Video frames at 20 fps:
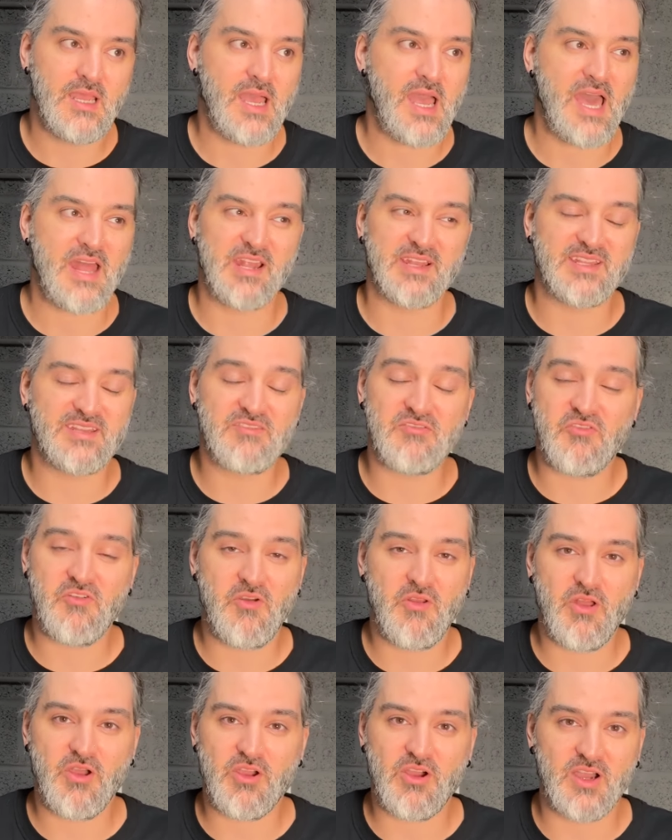And I didn't feel
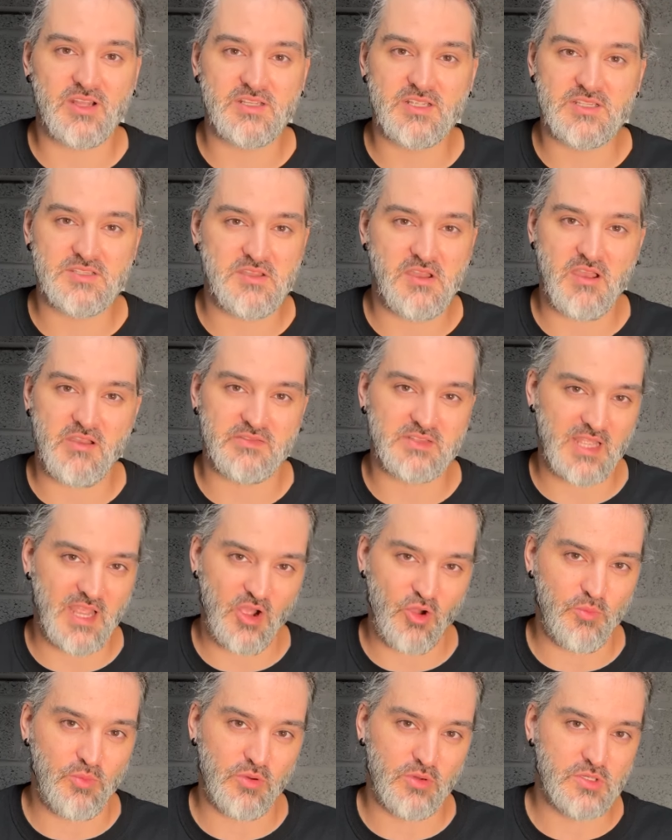like I deserved
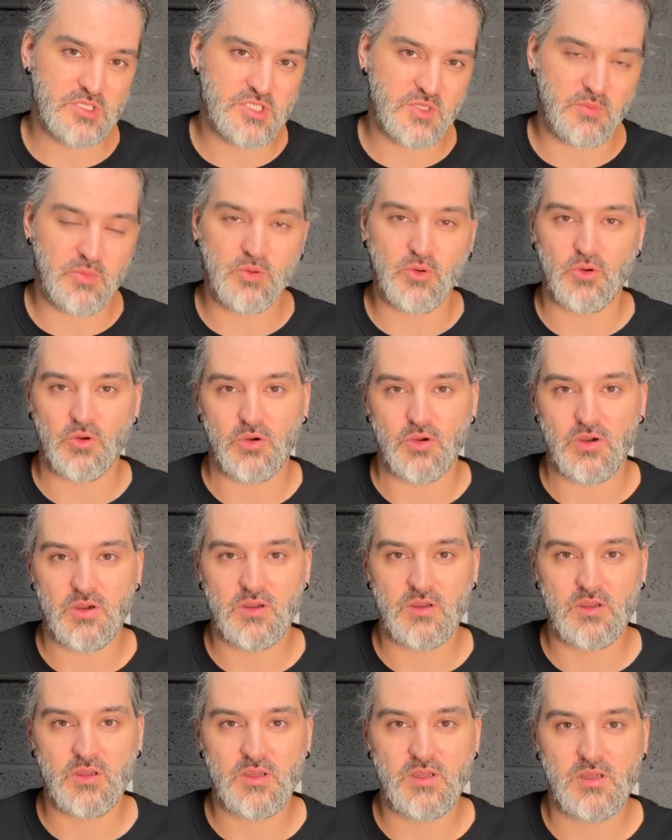help or support.
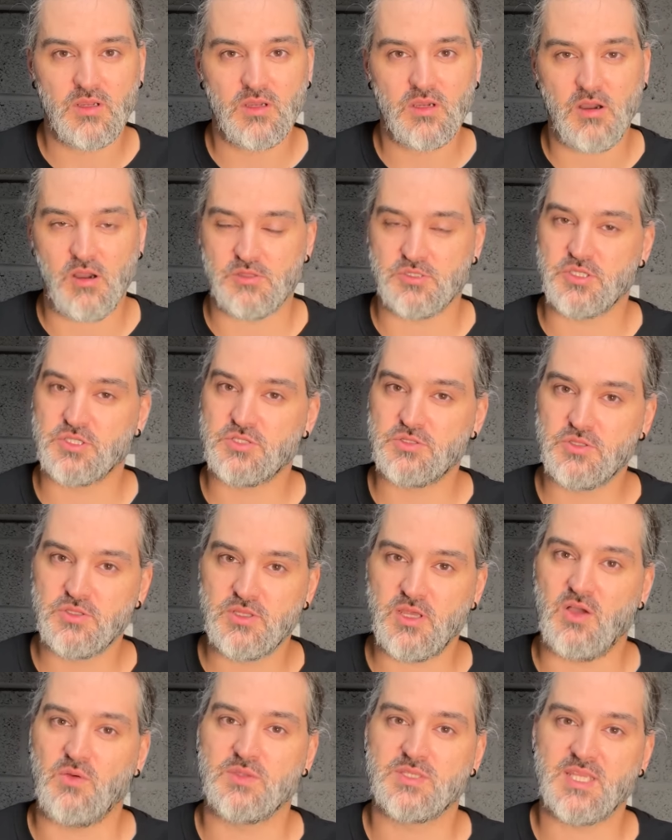I just knew
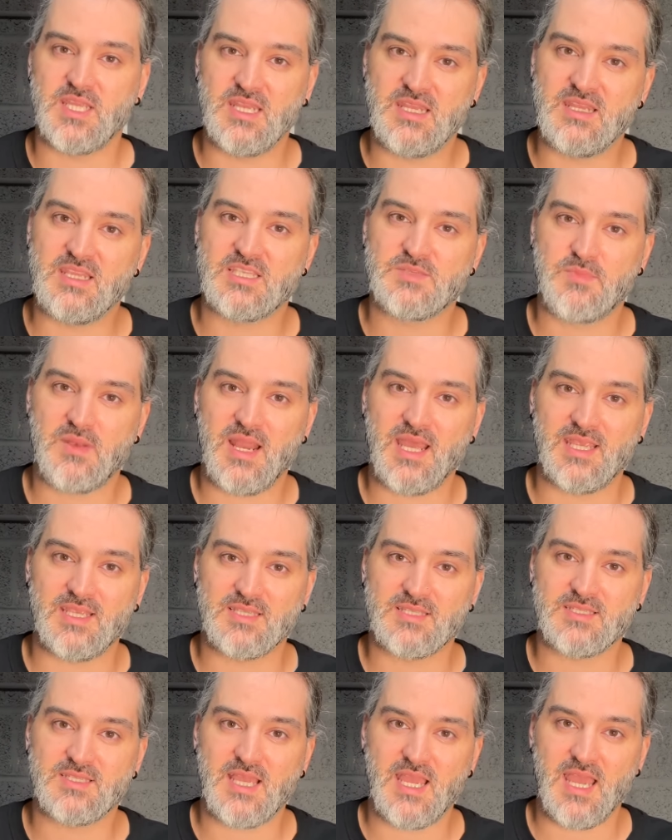that I was in this
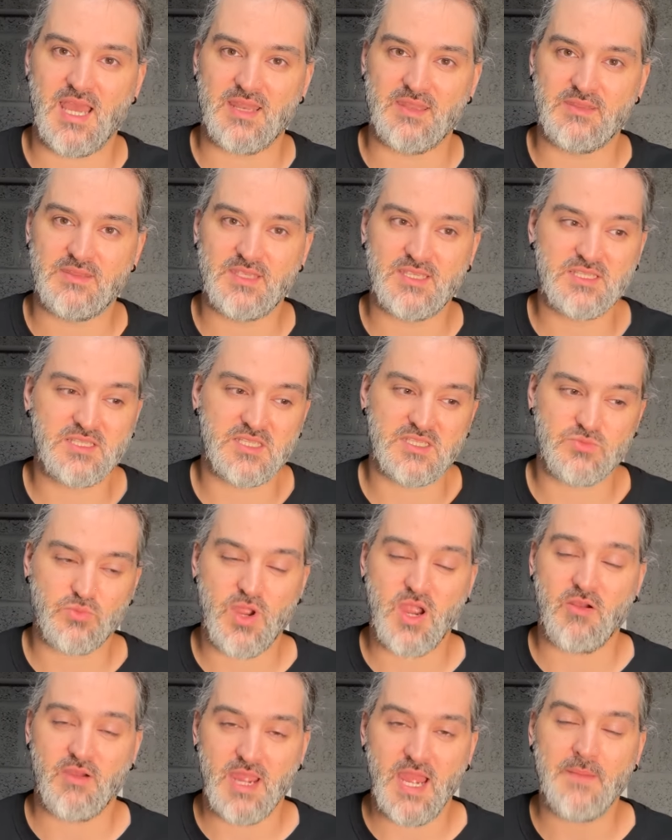place and this is
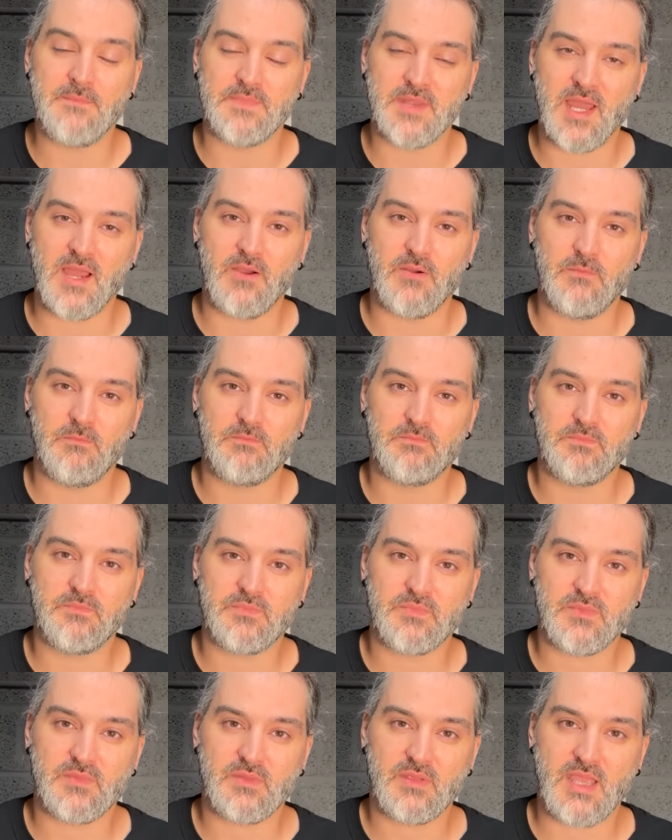where I am now.
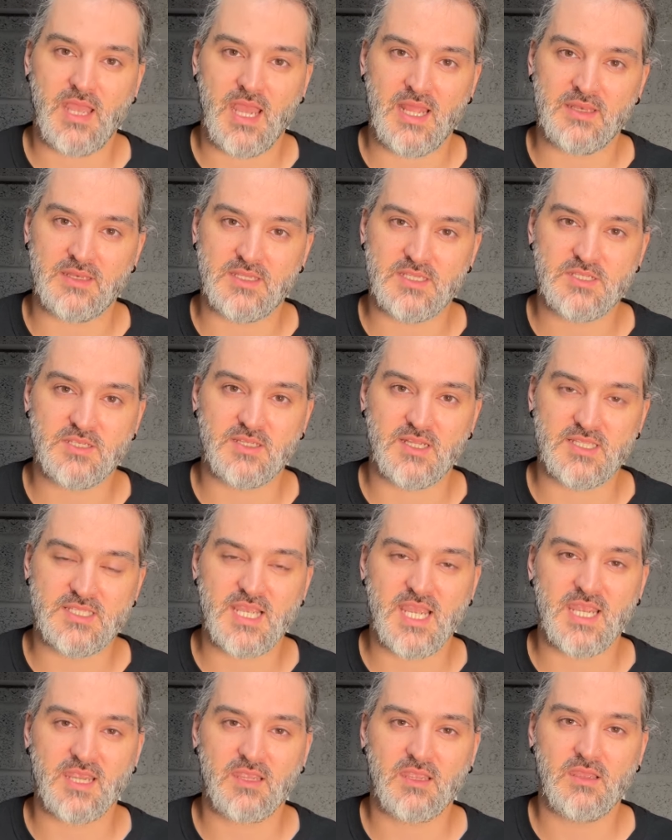And it's going to
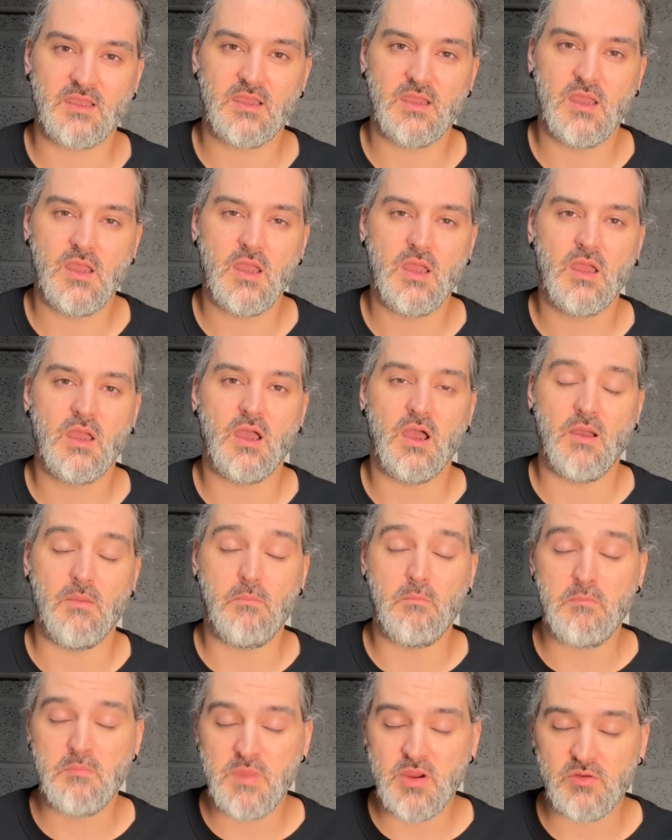take a
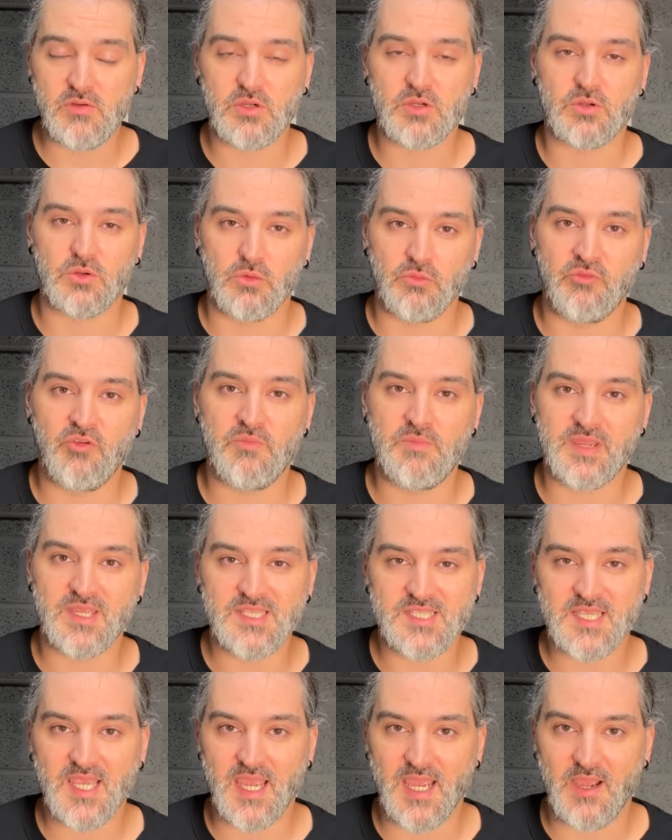miracle for me
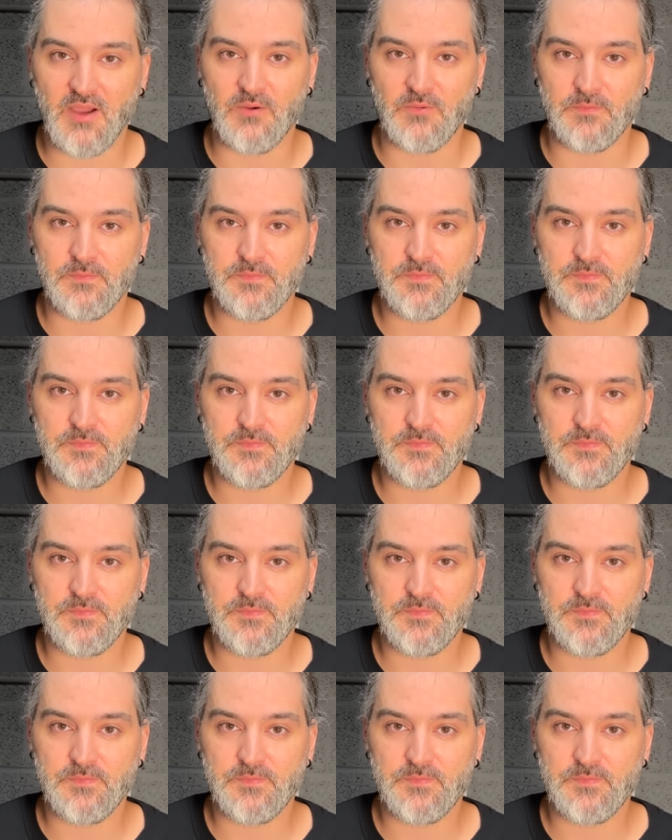to get out